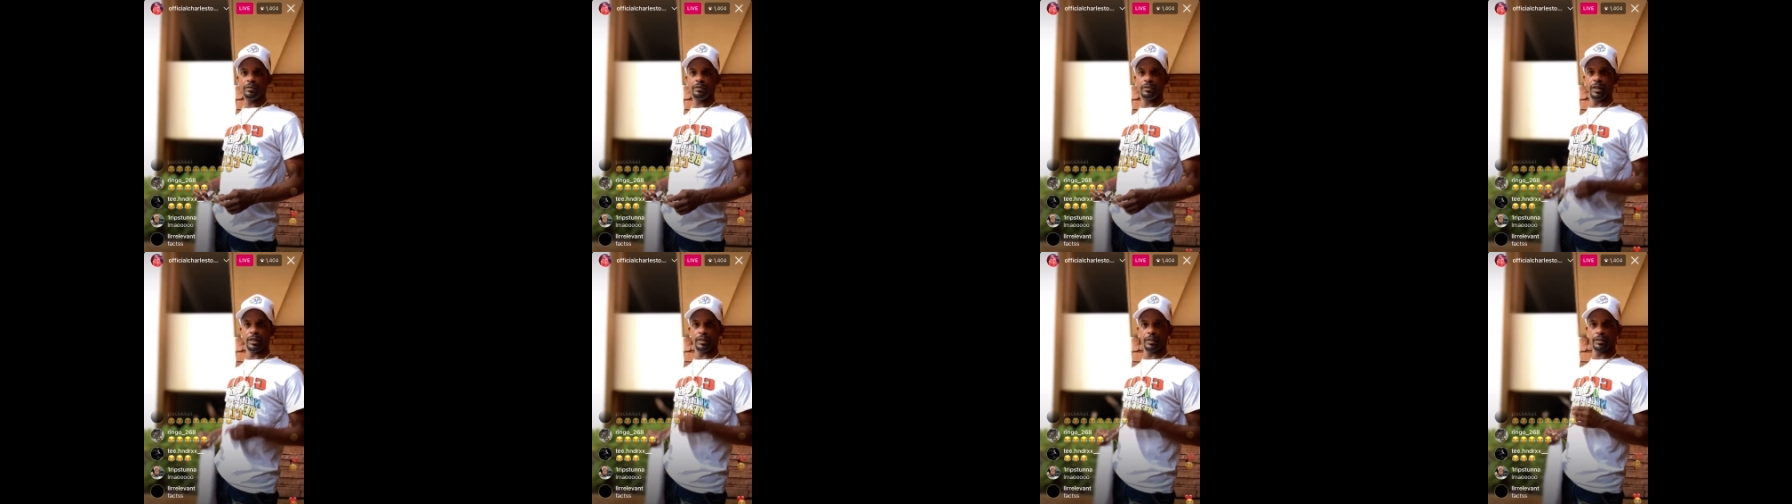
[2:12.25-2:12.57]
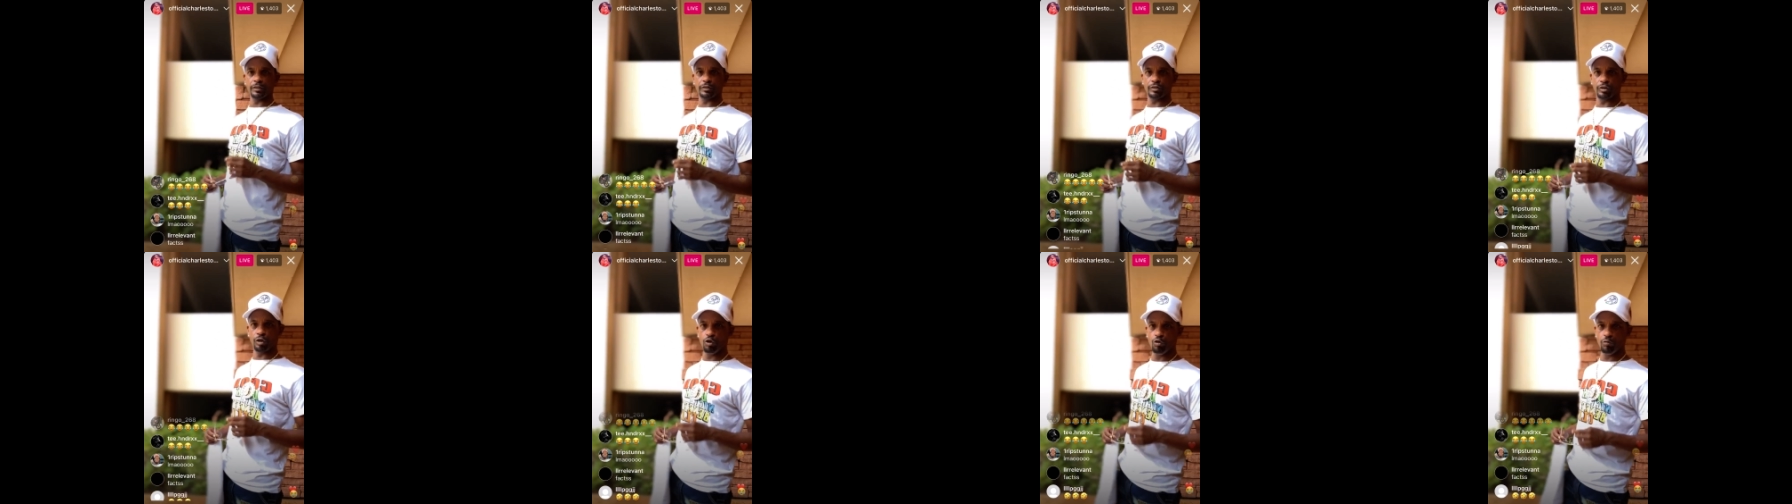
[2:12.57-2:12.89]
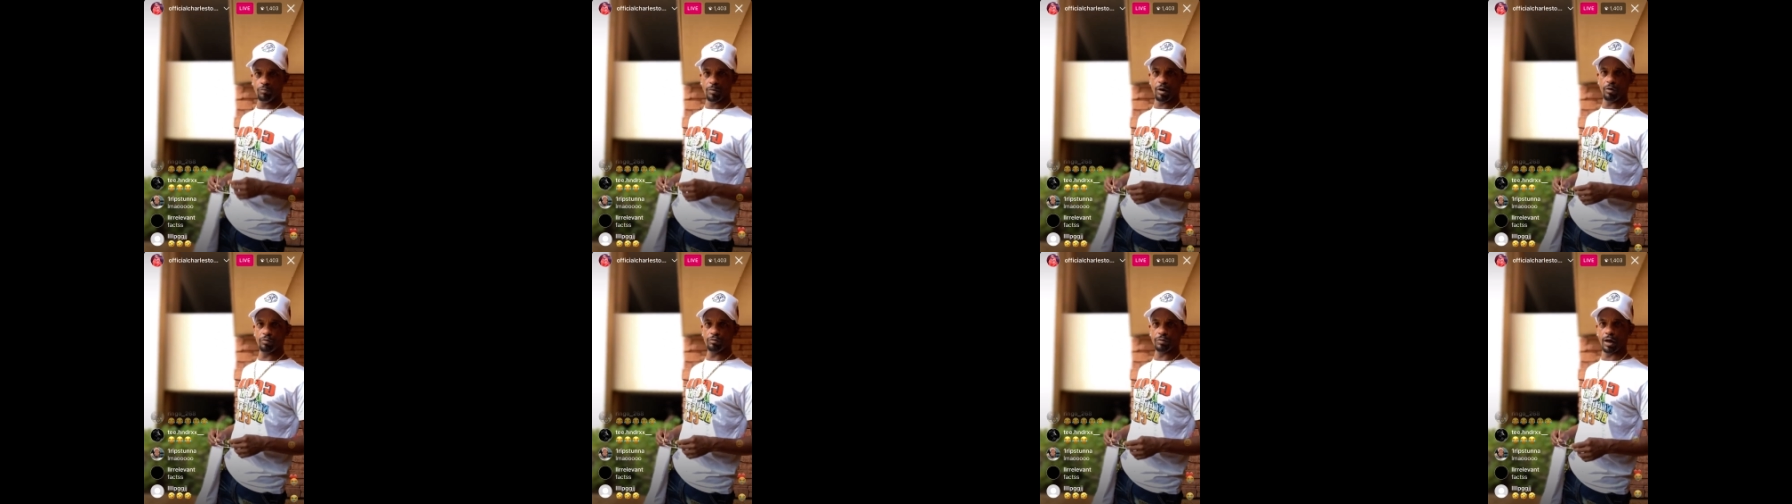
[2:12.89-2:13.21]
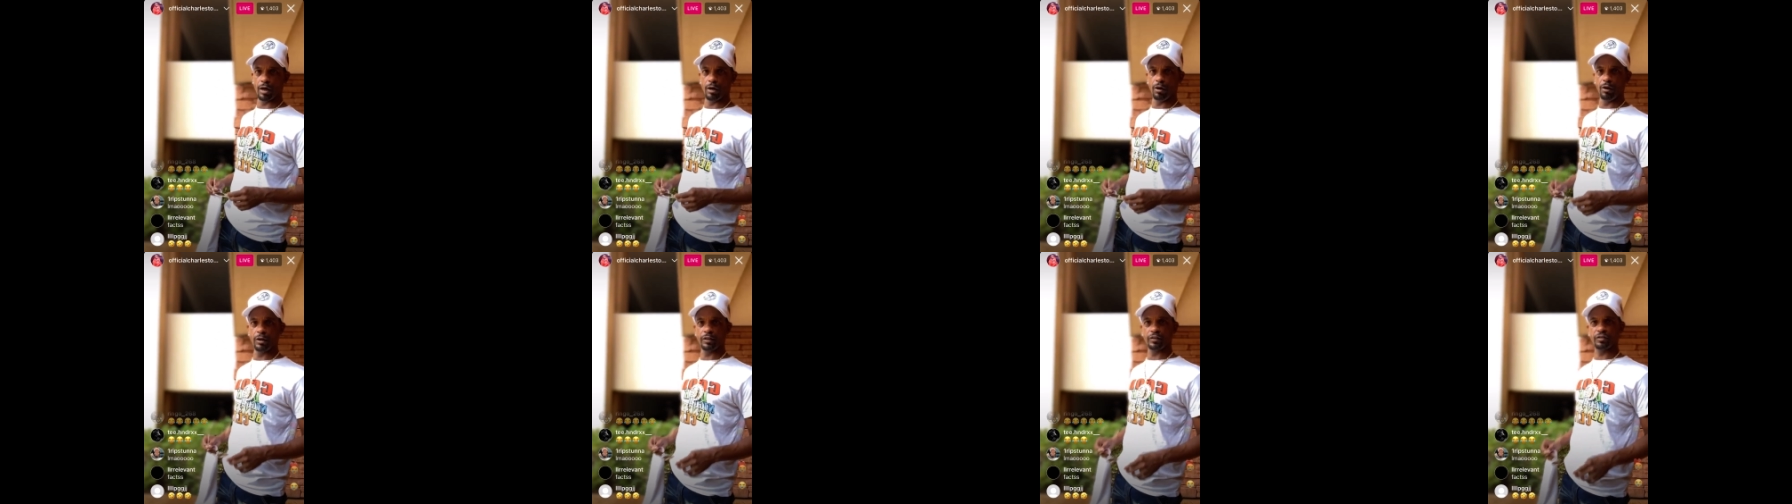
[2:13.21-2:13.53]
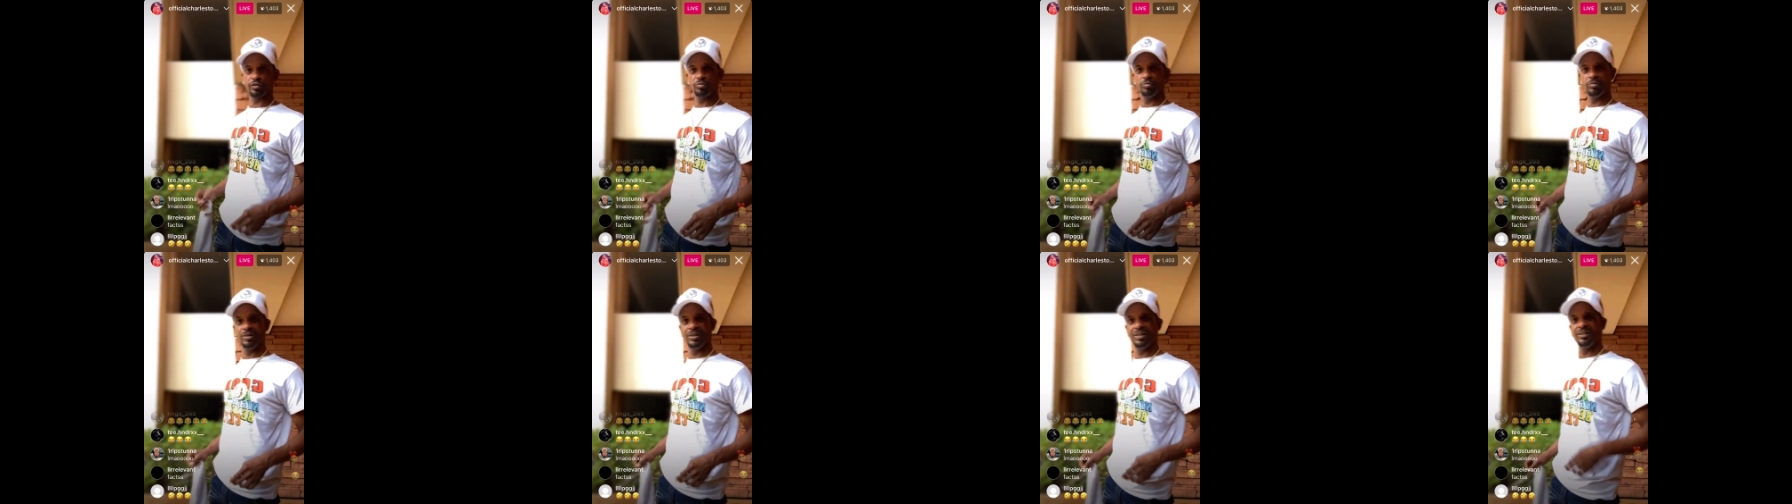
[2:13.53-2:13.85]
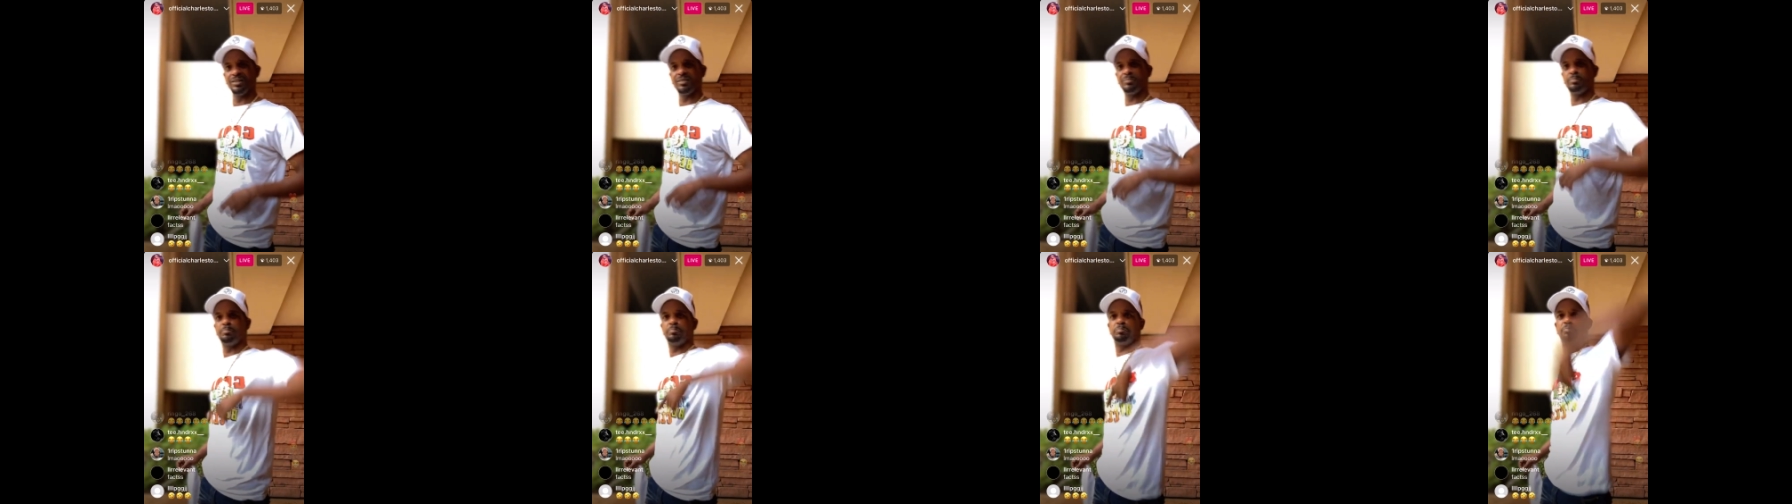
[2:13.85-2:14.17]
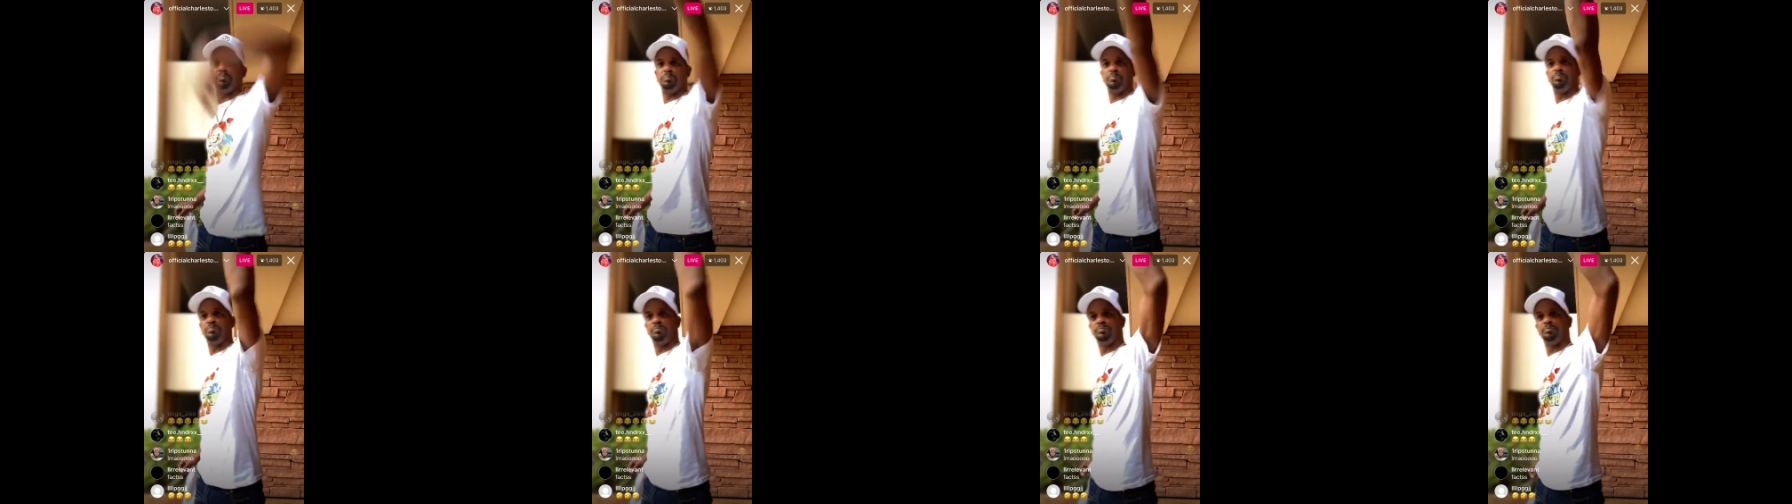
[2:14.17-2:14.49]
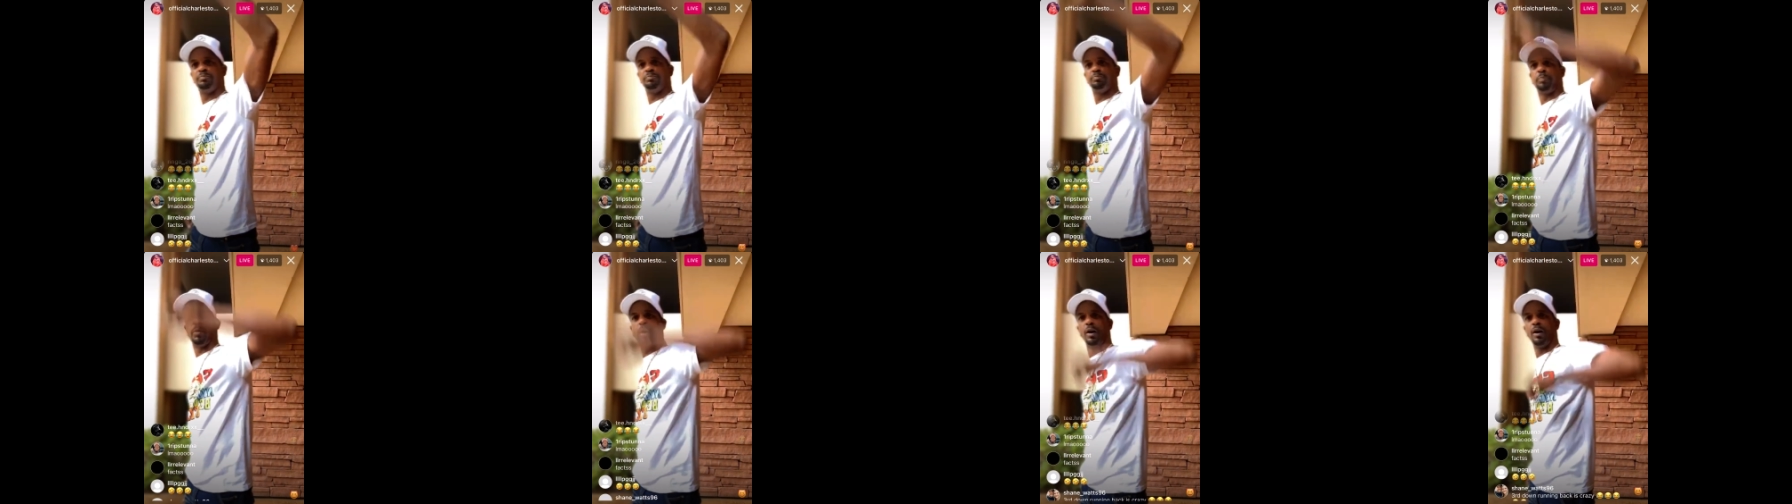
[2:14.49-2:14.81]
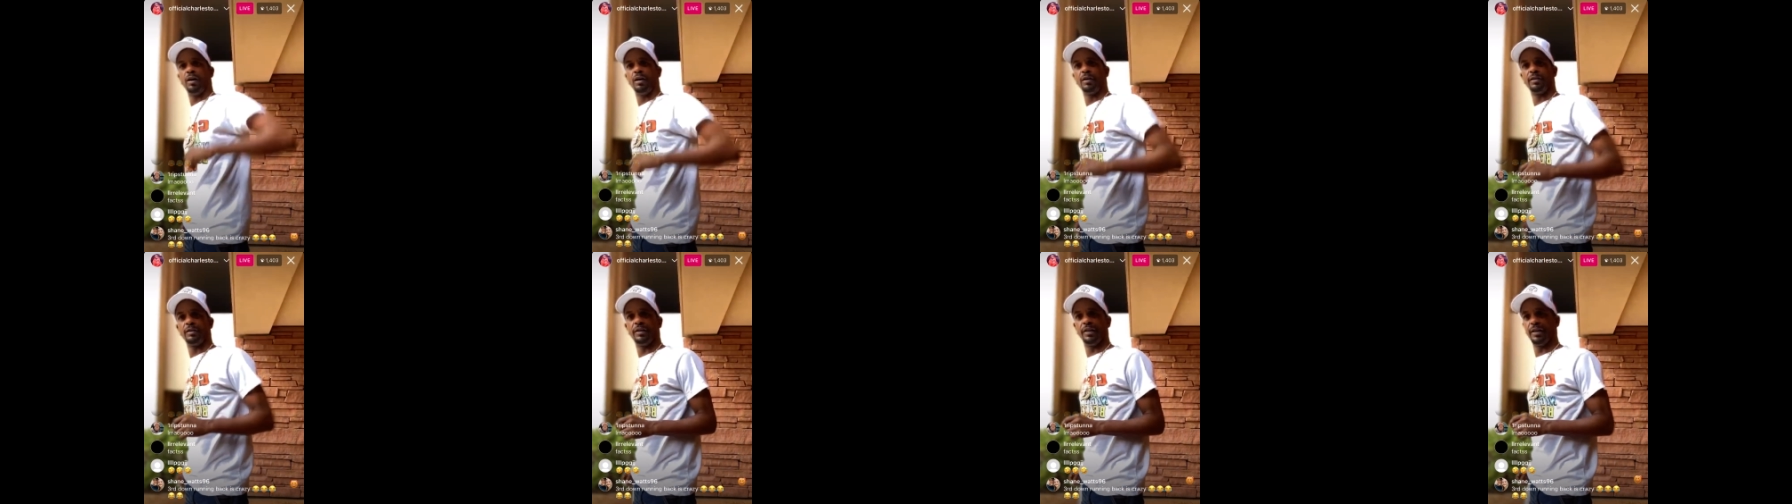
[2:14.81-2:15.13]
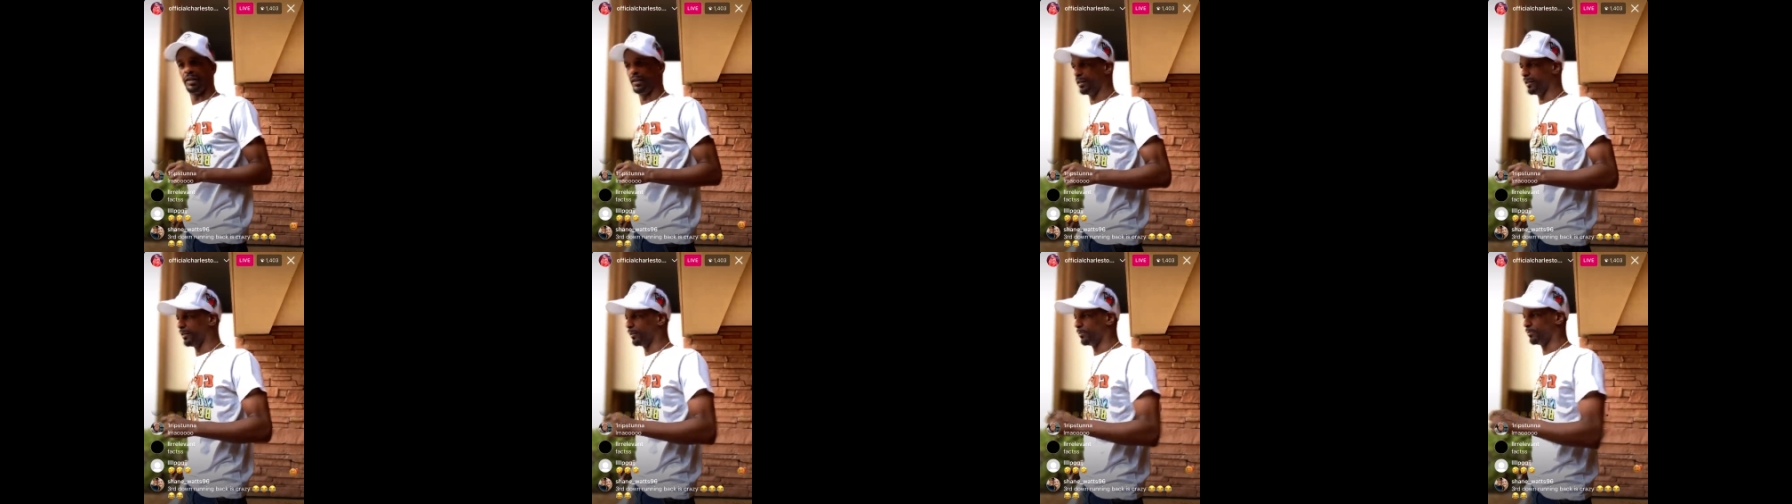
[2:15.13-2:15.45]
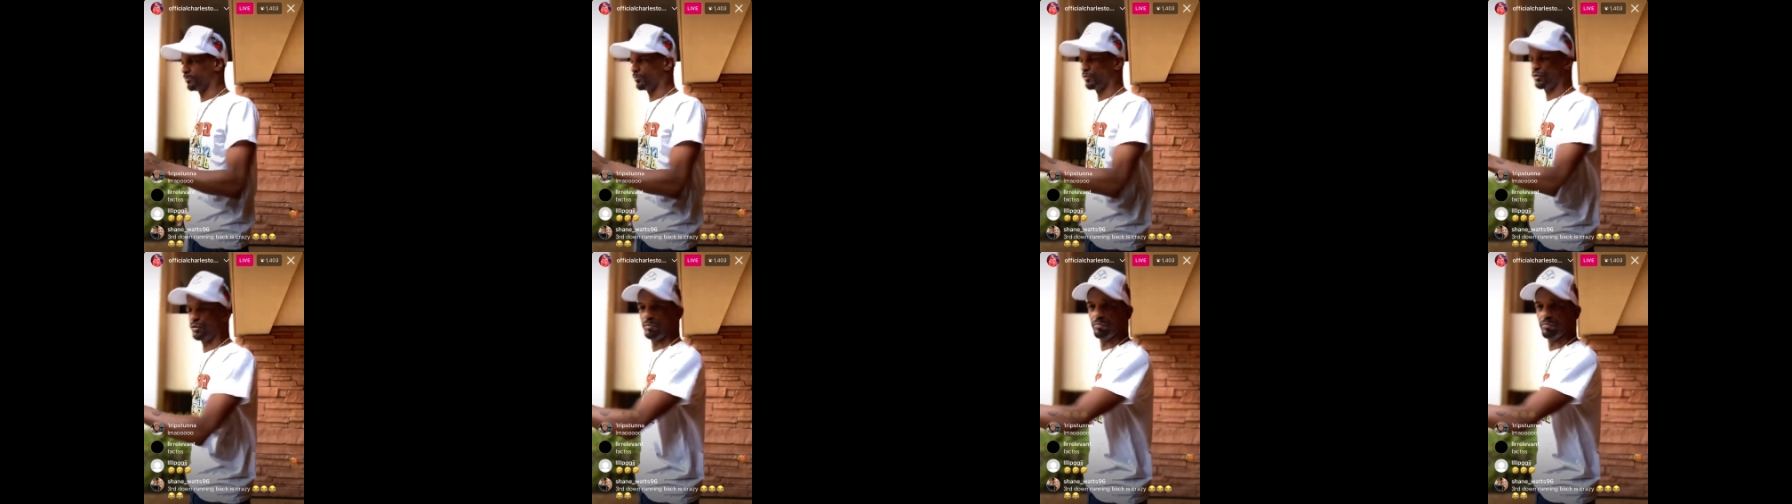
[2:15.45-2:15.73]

get us two more yards so we can punt, nigga.